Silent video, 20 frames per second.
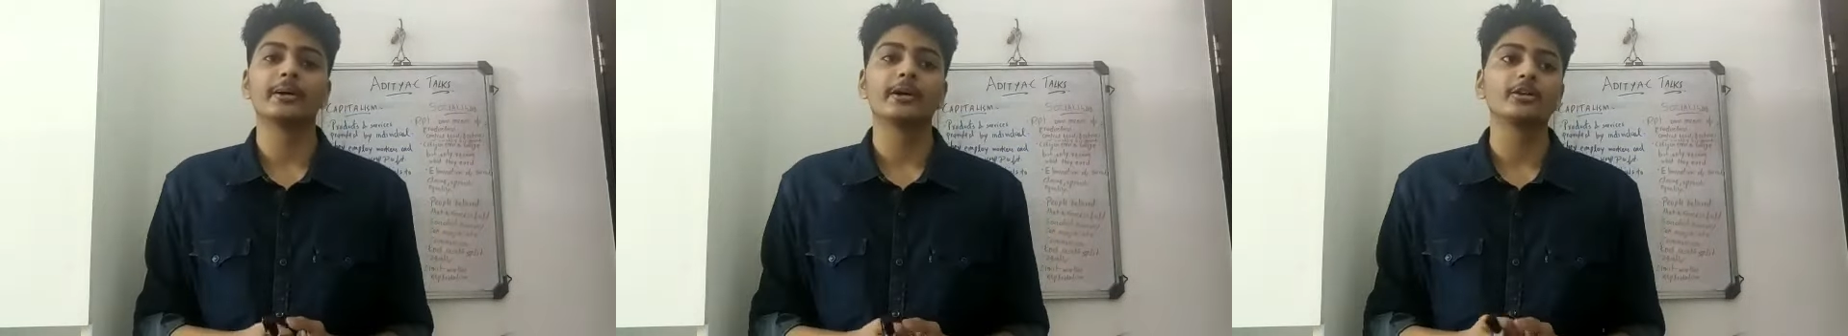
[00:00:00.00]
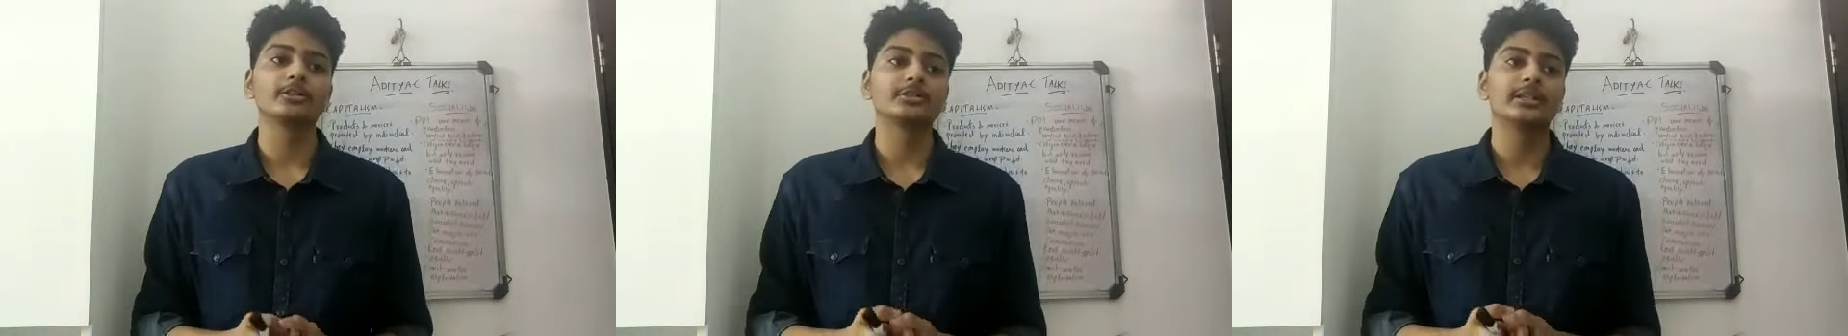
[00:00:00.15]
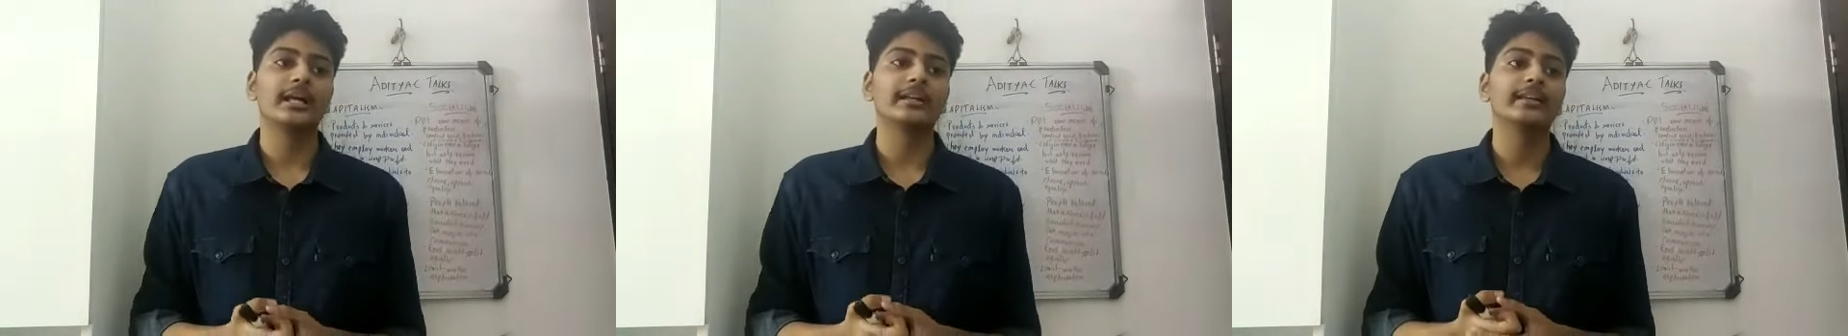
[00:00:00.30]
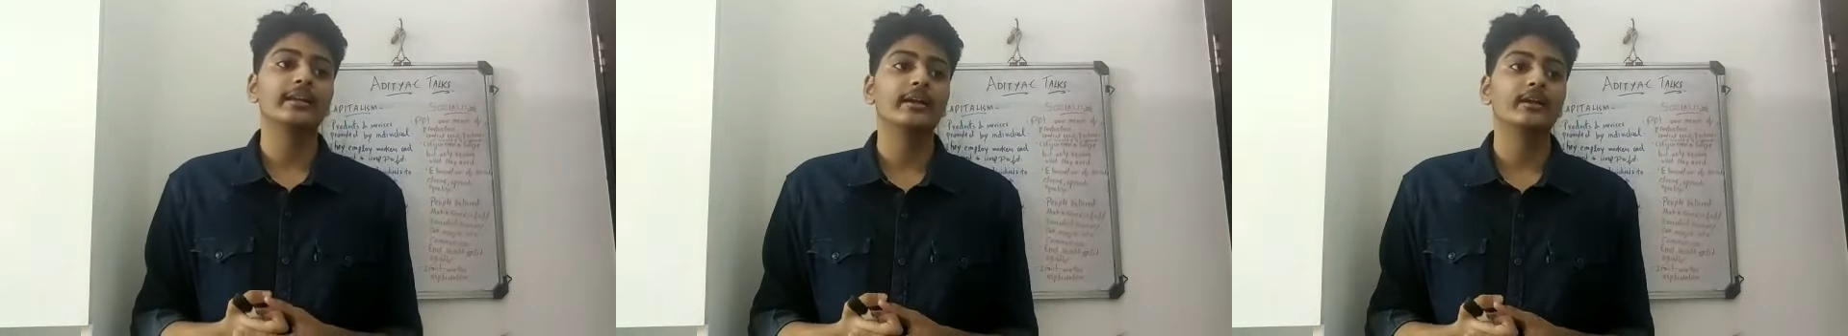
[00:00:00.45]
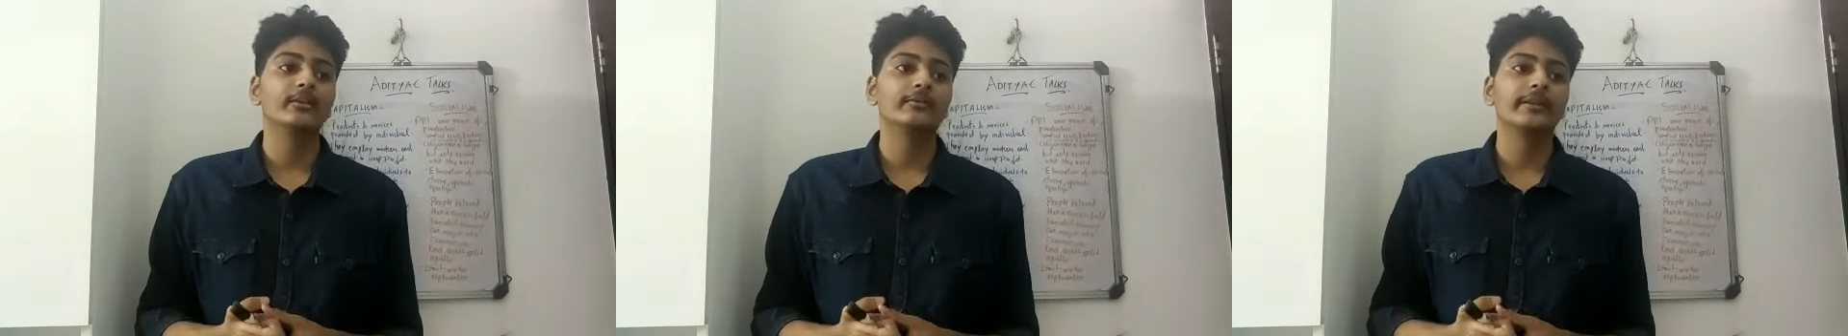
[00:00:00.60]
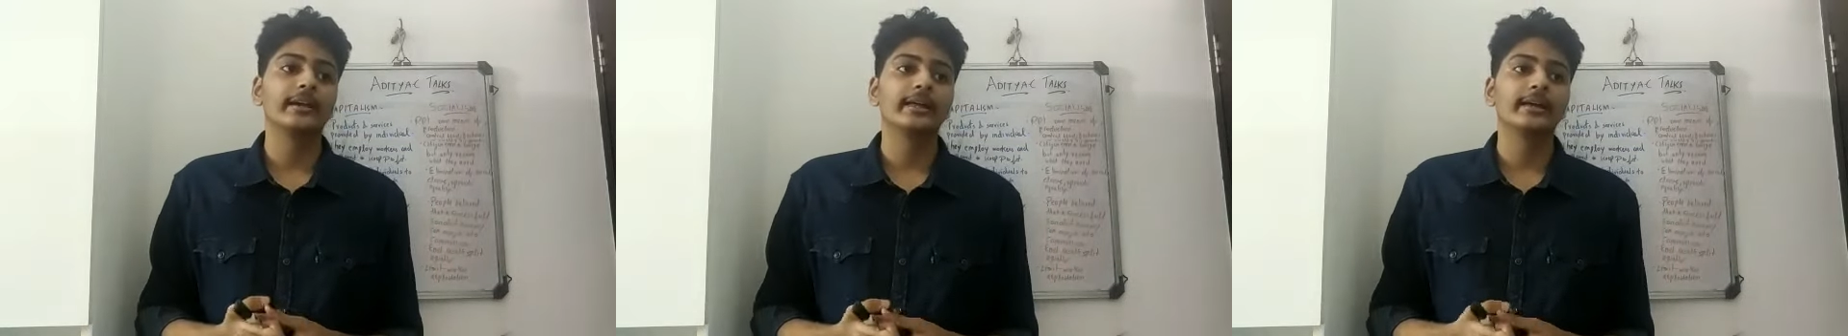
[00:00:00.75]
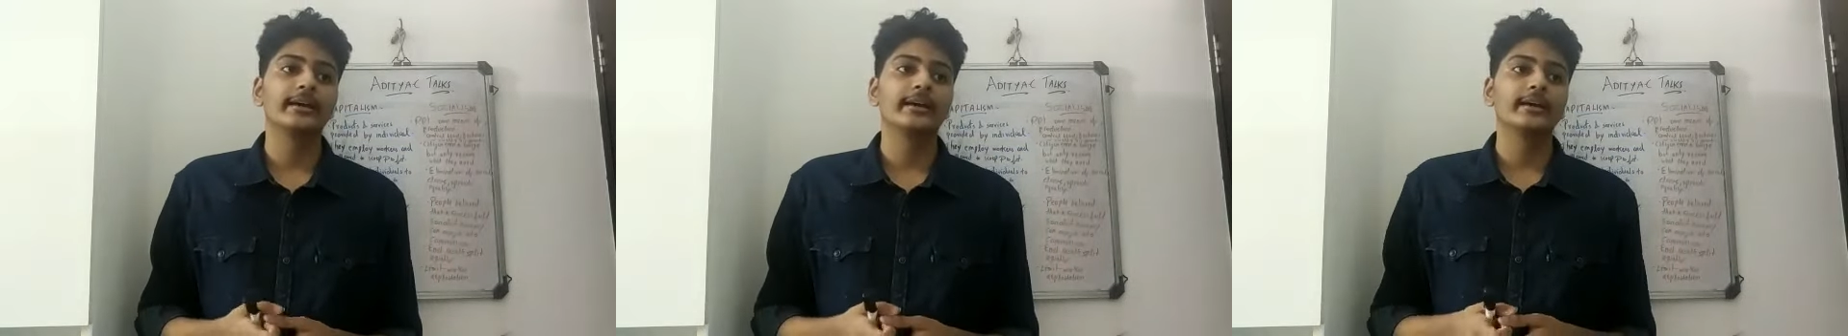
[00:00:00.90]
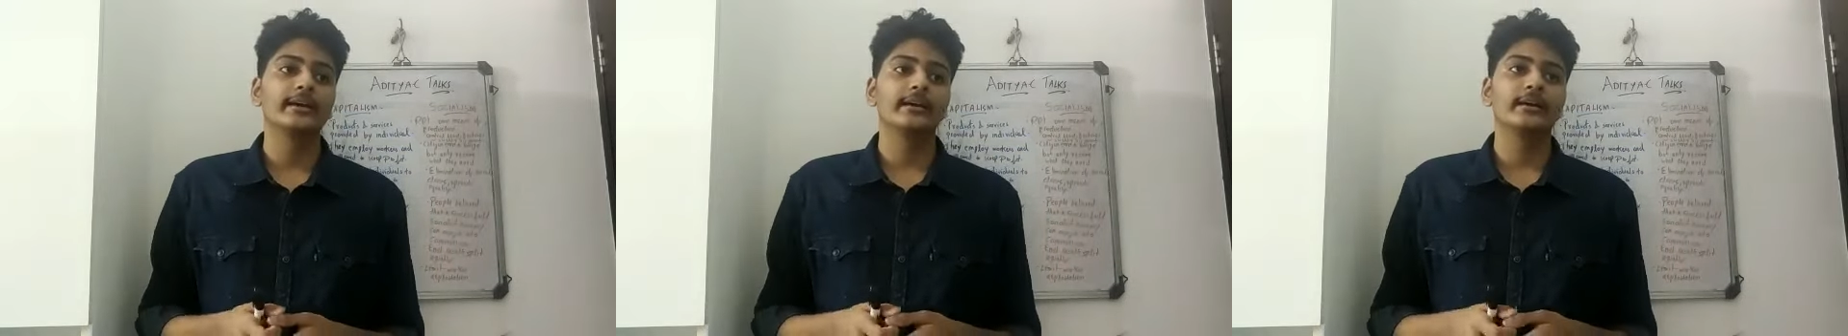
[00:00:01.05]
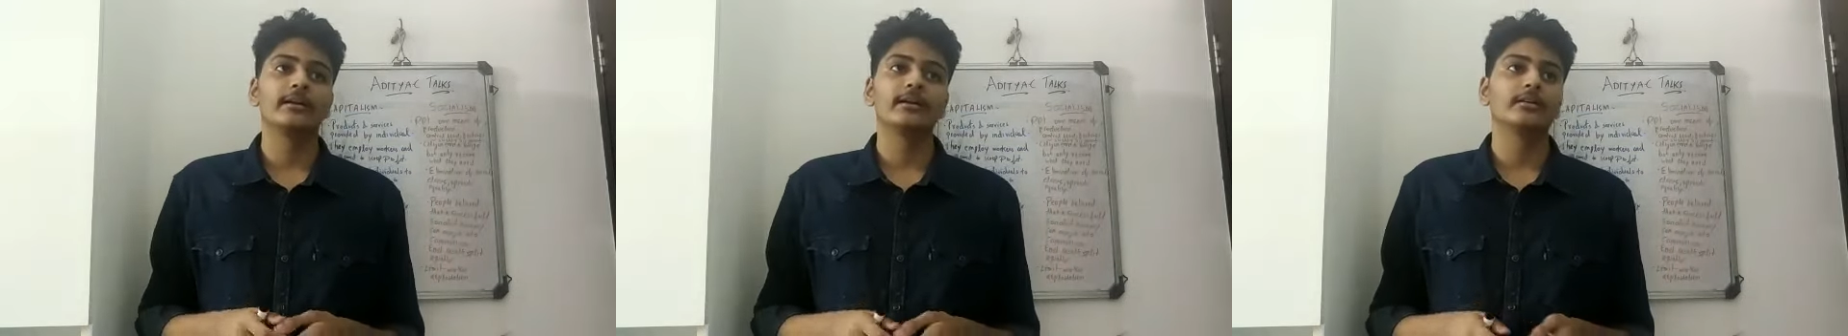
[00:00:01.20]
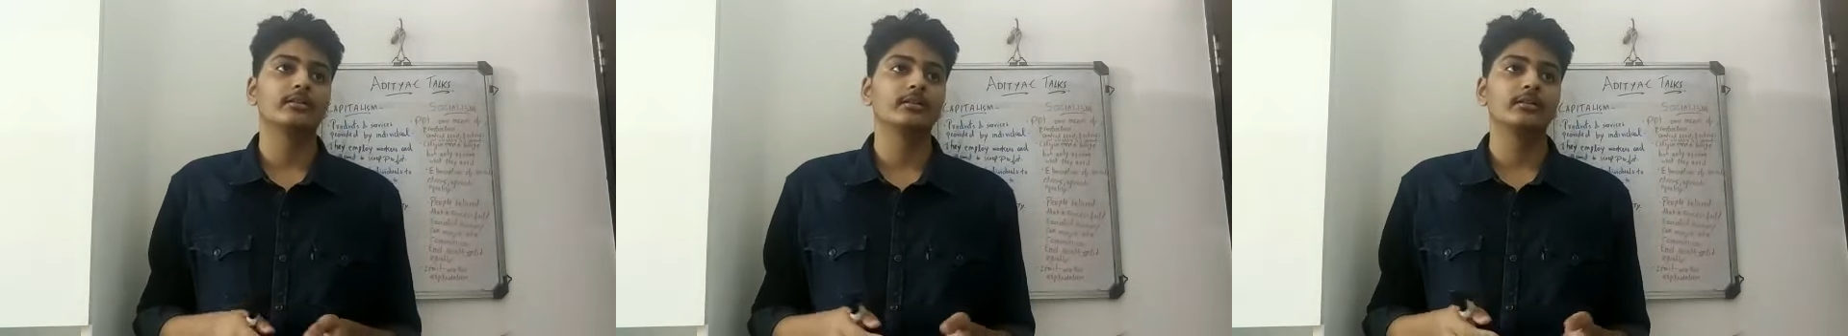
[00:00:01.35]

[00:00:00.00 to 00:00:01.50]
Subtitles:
because at the end of the day,